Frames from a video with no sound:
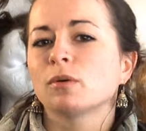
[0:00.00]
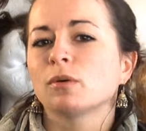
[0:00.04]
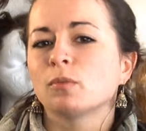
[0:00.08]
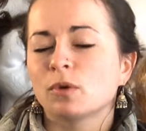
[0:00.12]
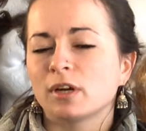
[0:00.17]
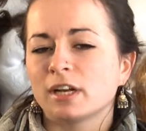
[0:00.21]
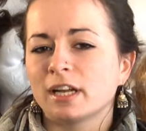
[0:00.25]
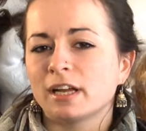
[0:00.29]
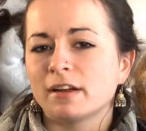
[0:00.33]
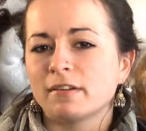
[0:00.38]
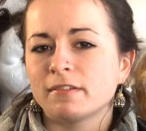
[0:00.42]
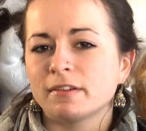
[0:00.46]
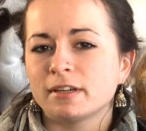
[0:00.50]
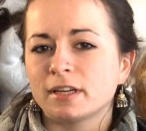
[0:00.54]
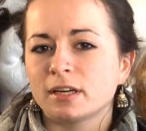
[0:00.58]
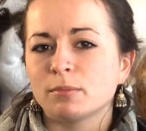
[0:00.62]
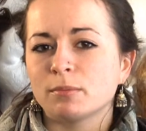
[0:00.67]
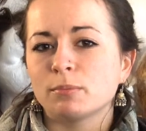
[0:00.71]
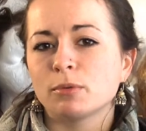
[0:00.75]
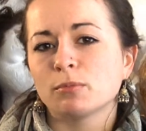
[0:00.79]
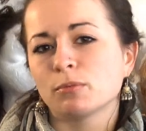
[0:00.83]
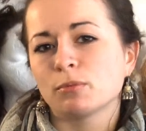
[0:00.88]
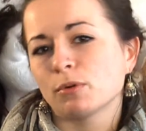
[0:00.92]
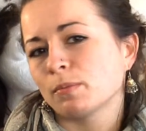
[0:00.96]
in one area
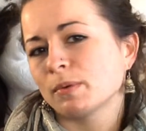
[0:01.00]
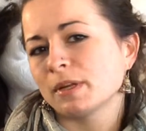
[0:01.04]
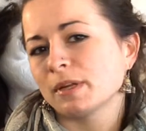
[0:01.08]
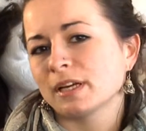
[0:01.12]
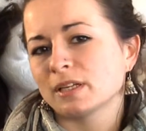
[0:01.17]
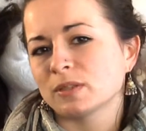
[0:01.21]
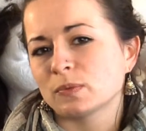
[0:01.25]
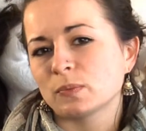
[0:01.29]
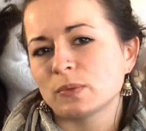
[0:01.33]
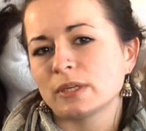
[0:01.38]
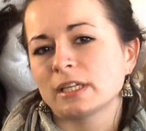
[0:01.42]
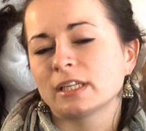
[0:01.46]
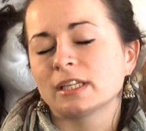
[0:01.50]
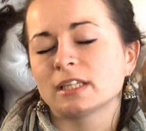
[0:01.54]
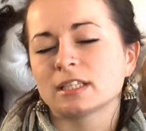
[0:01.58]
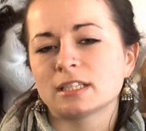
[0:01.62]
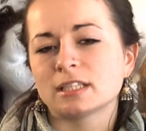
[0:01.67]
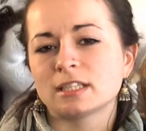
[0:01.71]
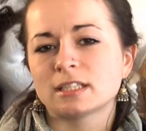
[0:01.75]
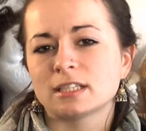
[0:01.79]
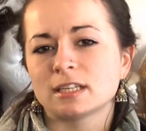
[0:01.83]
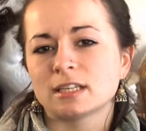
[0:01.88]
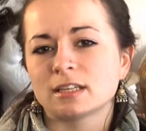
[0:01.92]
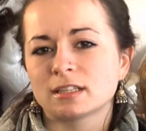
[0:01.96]
but probably has weaknesses
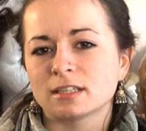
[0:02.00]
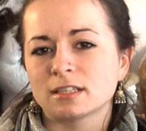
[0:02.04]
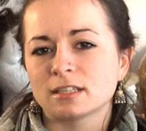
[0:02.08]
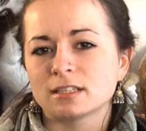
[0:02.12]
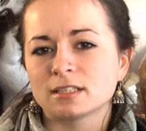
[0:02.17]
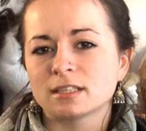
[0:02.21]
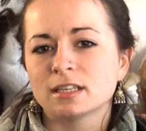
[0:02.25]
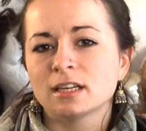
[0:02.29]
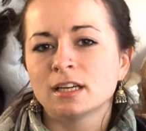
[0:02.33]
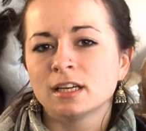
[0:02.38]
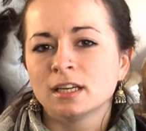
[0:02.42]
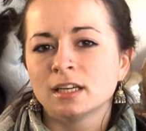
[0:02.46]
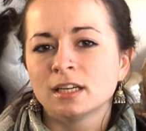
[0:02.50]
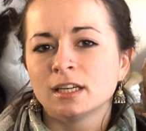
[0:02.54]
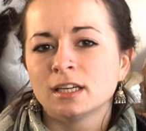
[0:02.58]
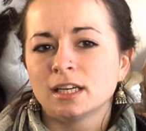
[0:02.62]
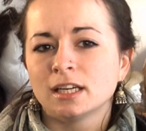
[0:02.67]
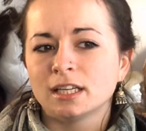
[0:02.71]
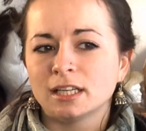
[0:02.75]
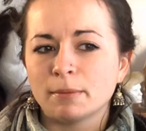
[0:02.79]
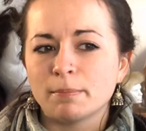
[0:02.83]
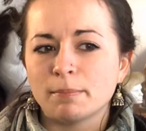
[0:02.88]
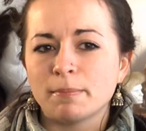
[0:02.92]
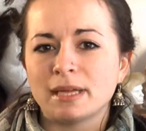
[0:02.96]
in others,
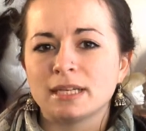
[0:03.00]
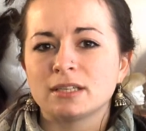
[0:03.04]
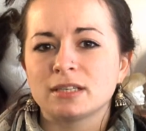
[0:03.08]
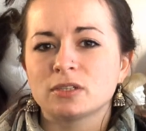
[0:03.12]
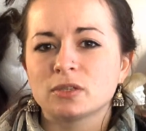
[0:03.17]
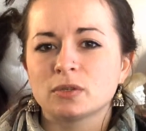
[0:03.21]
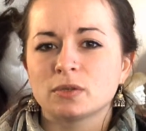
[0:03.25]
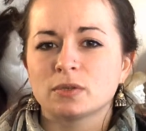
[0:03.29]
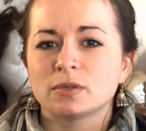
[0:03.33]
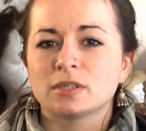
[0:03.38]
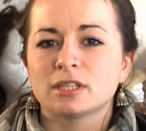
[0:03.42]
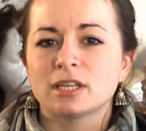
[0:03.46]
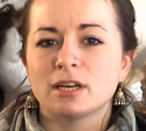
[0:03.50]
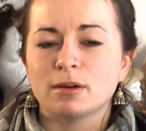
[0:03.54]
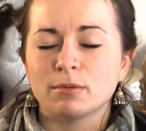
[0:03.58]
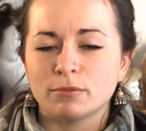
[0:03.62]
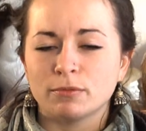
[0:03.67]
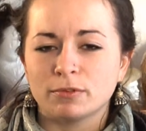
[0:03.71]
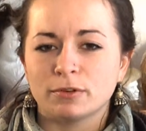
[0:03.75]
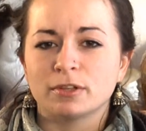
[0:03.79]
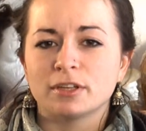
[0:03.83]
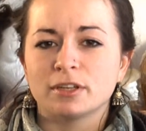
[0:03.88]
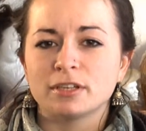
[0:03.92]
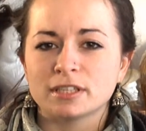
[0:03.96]
and the mentor is
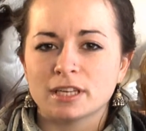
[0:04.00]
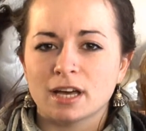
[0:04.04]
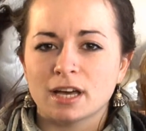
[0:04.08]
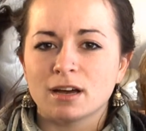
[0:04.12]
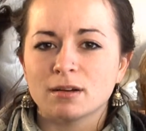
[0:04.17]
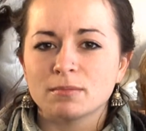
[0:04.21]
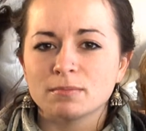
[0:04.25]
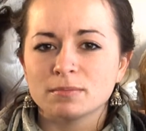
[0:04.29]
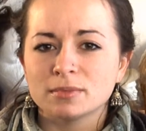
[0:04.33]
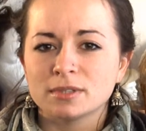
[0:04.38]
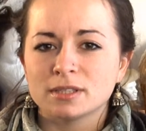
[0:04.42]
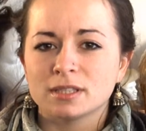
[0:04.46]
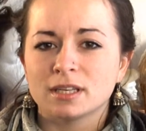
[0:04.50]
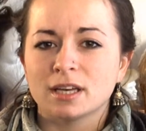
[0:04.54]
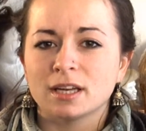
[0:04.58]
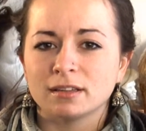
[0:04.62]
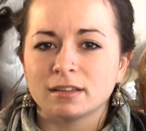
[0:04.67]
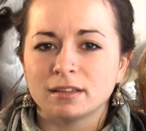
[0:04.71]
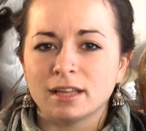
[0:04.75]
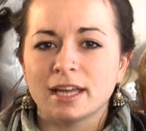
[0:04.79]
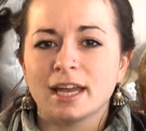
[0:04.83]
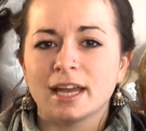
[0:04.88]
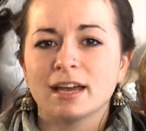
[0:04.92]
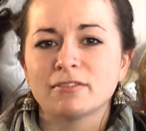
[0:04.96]
helpful those gaps
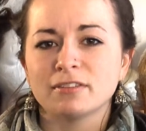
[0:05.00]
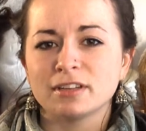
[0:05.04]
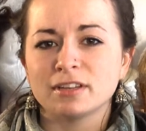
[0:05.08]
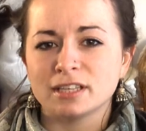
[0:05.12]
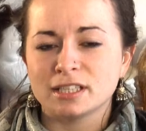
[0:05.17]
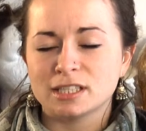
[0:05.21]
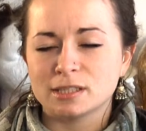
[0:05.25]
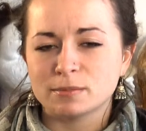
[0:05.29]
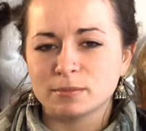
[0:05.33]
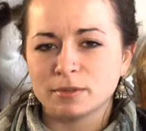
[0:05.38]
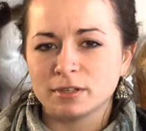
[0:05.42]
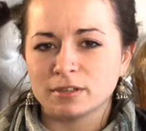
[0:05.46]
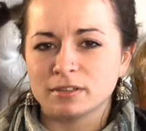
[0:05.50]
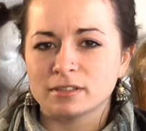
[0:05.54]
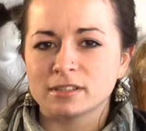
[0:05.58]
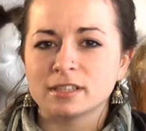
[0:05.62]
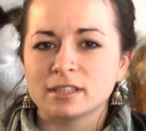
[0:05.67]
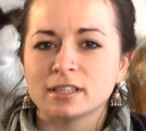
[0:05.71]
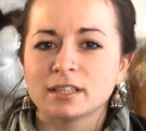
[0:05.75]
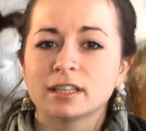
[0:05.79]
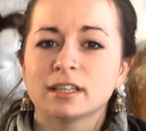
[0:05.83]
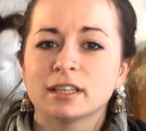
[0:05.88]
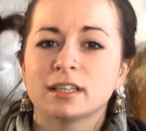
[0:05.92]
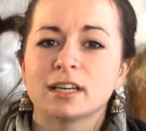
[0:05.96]
and they have the experience
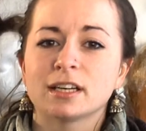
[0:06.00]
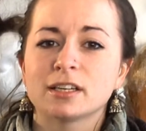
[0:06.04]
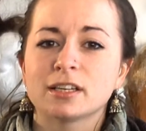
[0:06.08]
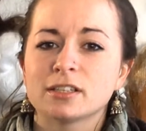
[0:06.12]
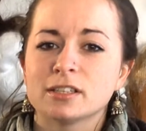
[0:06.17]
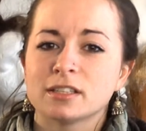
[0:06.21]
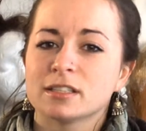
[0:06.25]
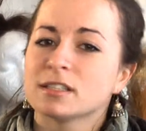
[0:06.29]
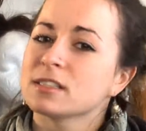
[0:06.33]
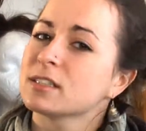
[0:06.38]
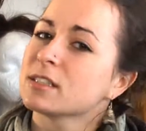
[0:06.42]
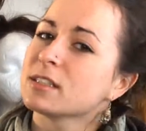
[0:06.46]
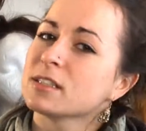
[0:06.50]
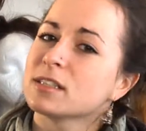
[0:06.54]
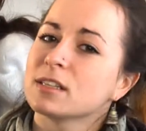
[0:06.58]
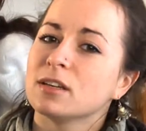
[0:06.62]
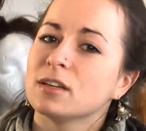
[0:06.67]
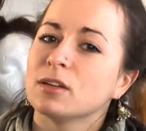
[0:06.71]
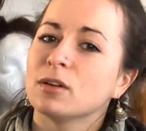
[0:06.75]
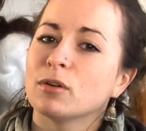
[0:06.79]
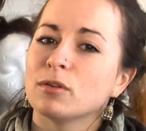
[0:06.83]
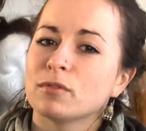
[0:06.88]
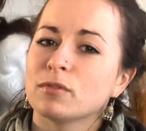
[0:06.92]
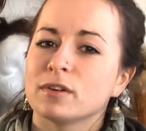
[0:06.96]
and the connections that
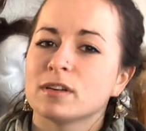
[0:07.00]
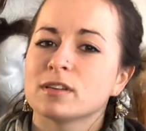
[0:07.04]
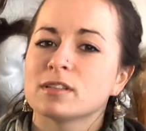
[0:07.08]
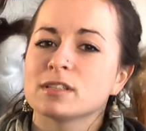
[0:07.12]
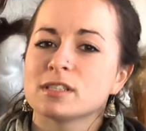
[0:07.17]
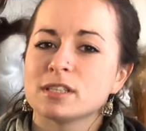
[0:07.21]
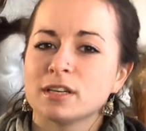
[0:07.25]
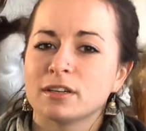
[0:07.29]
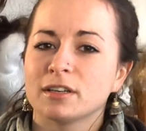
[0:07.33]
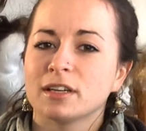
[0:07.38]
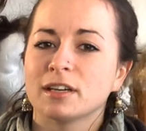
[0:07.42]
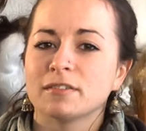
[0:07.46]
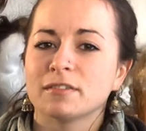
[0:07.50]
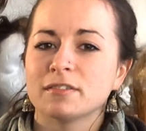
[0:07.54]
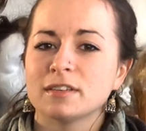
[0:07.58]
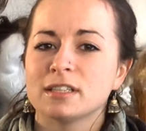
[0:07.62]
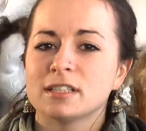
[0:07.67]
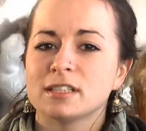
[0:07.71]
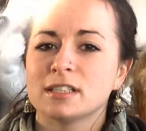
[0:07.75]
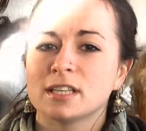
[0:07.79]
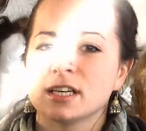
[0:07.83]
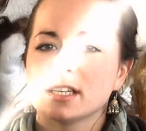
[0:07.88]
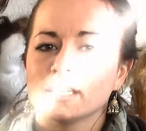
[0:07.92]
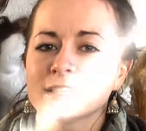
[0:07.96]
a lot of us don't have
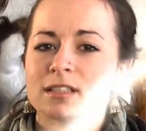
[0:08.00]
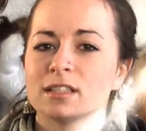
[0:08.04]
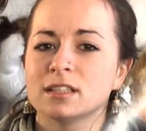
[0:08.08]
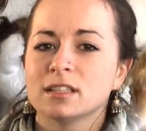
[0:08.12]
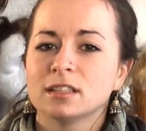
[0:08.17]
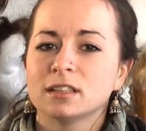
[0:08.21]
these days.